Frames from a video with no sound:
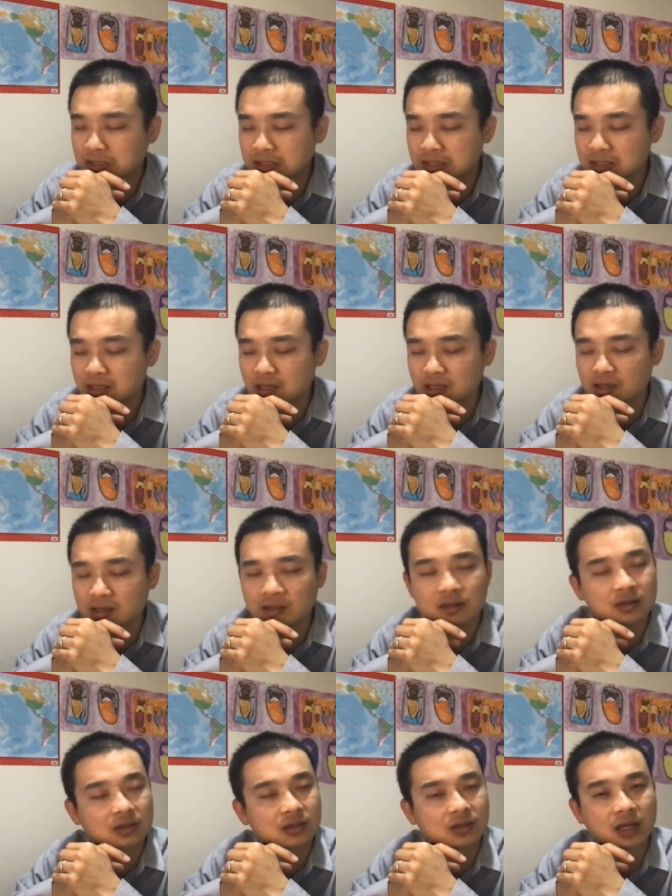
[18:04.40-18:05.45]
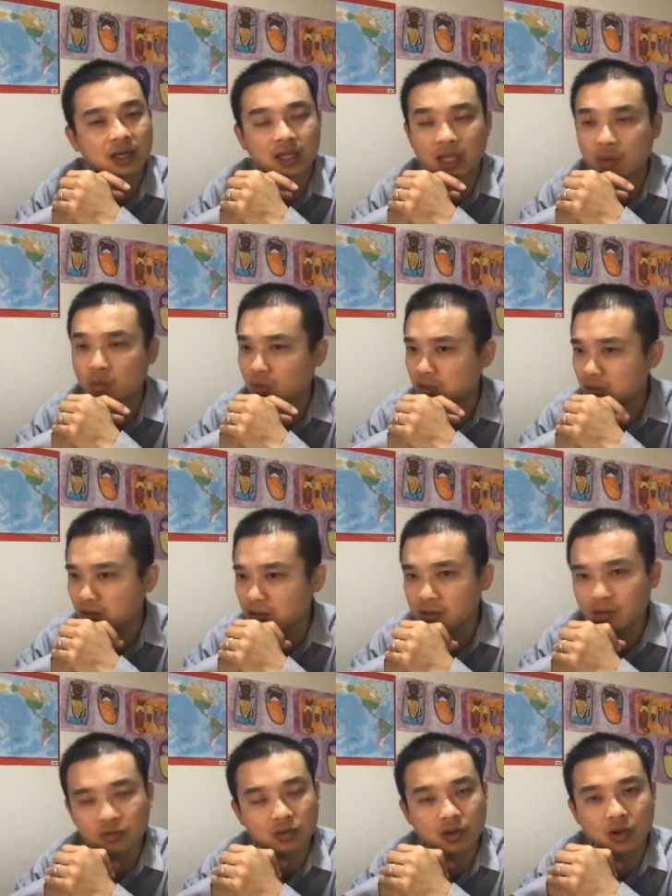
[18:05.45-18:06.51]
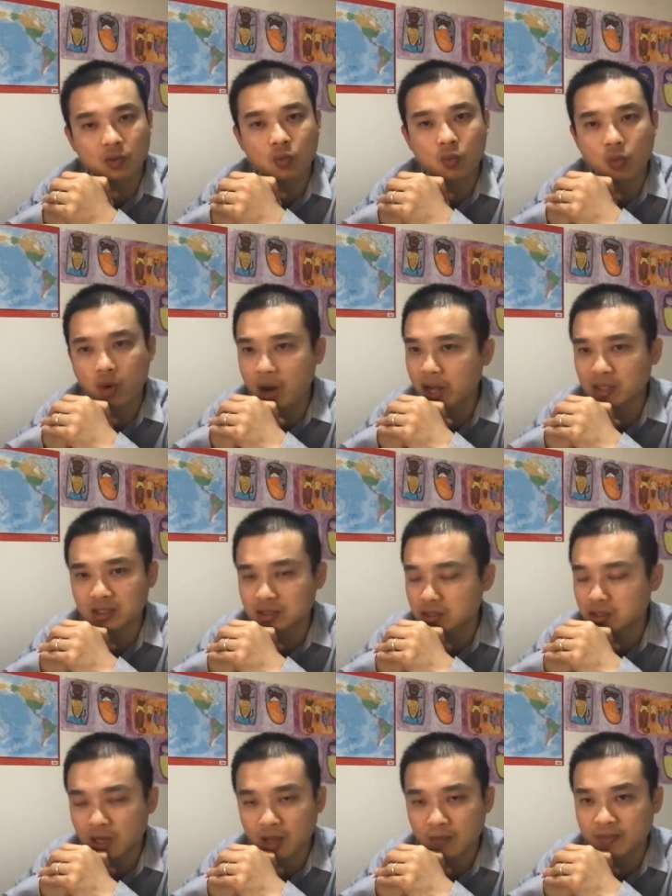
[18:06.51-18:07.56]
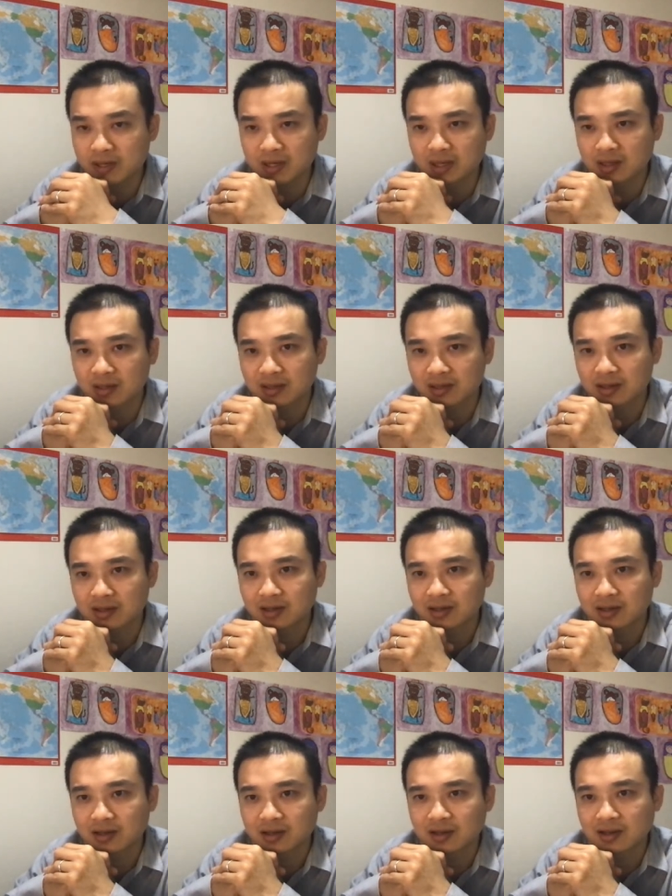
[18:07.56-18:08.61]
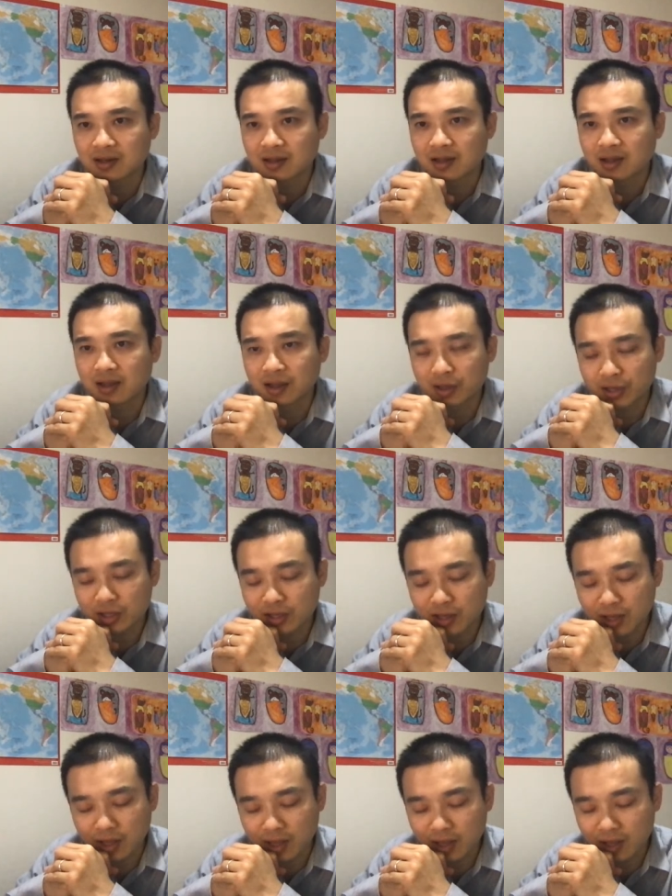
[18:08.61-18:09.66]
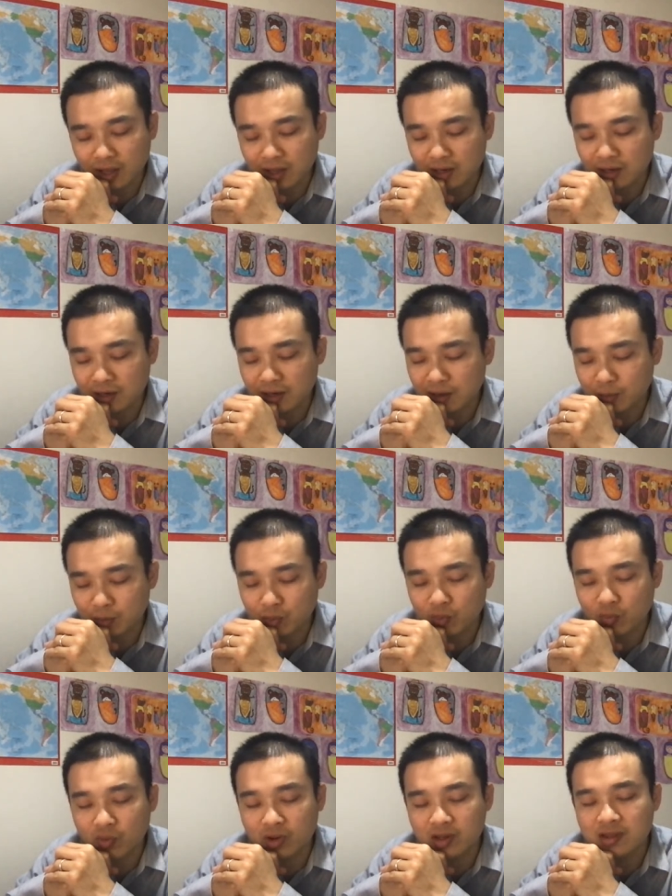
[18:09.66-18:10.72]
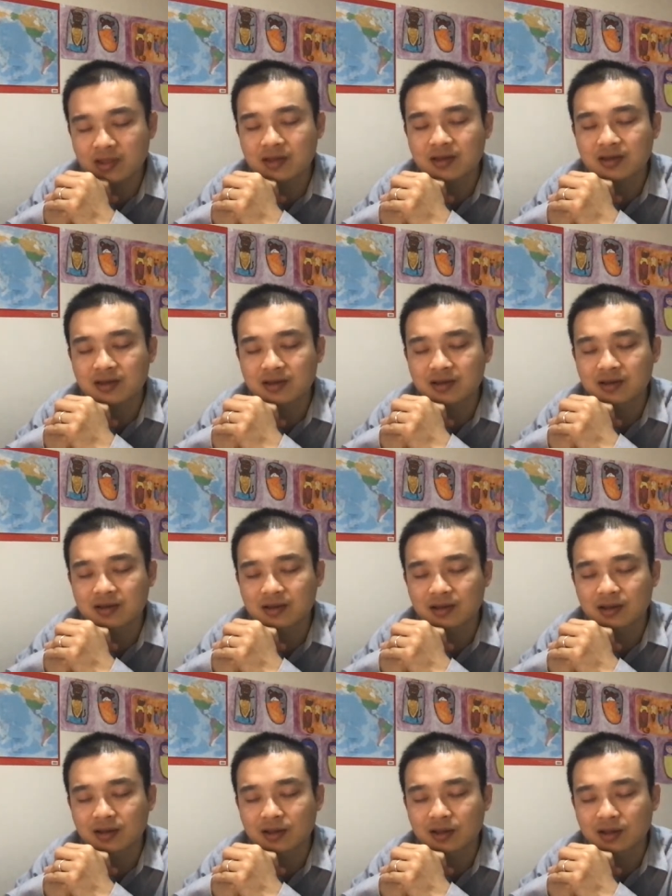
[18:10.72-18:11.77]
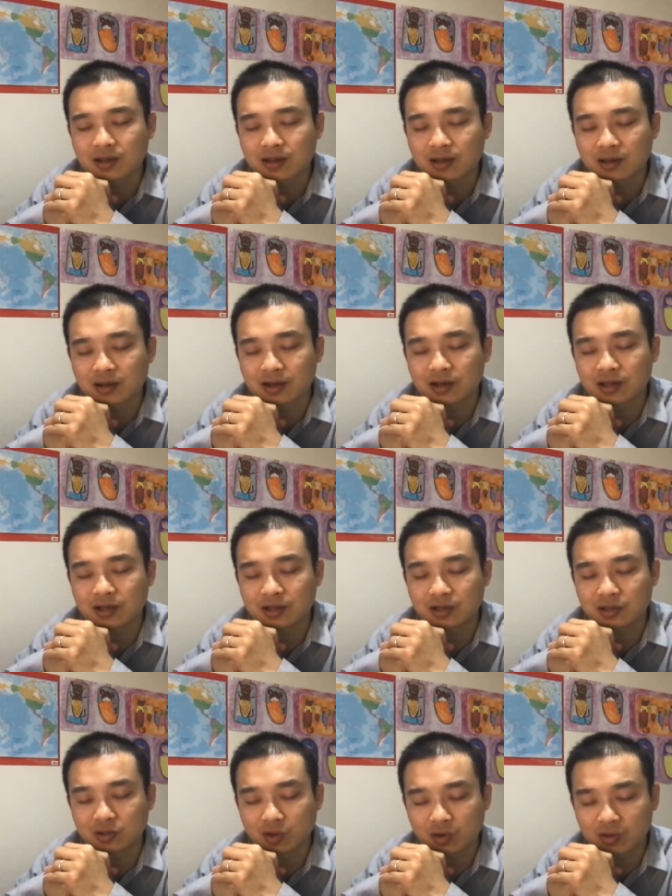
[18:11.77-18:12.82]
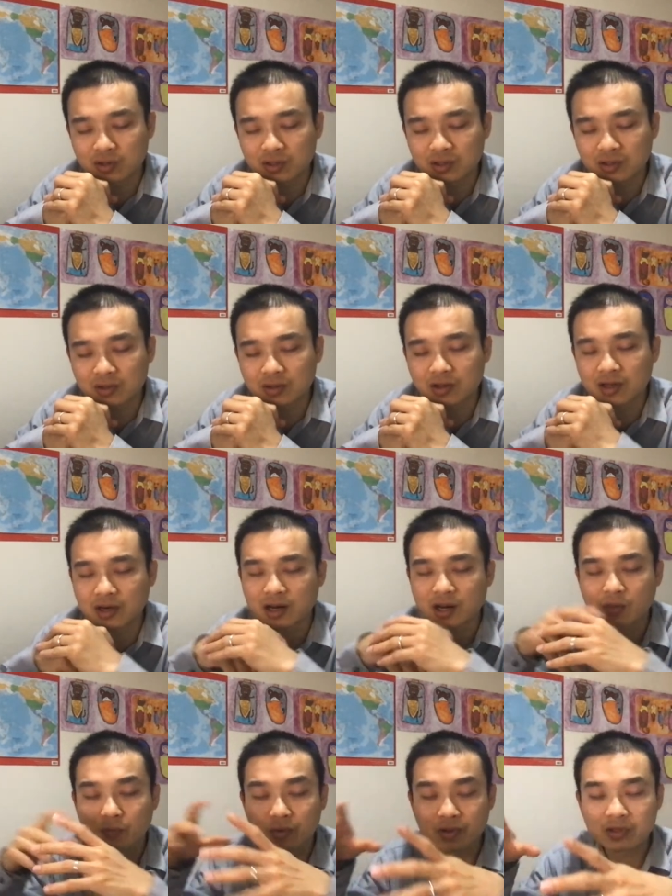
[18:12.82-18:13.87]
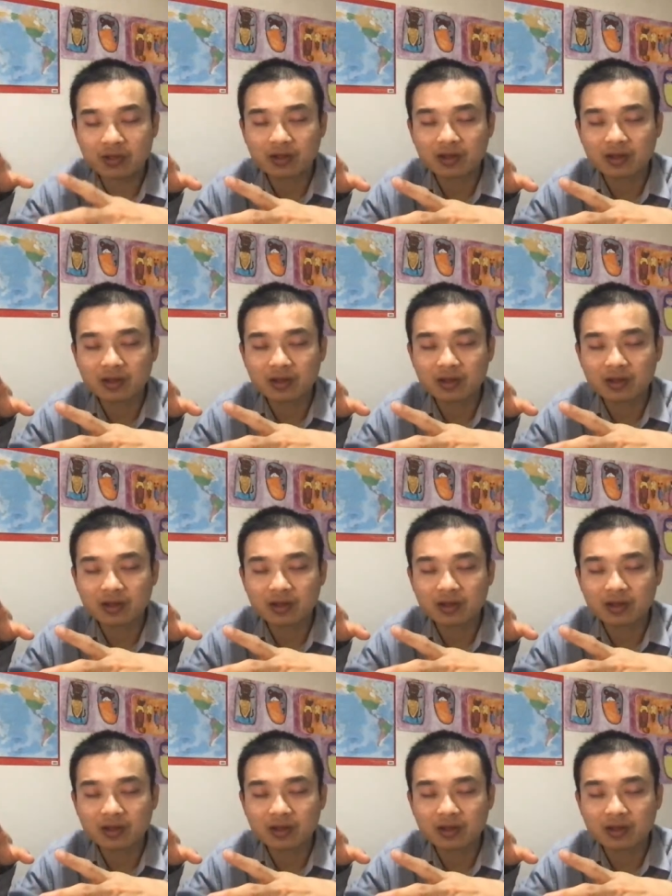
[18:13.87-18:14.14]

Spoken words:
didn't care, and they need to know what's happening. And they ended up with her and her daughter ended up with,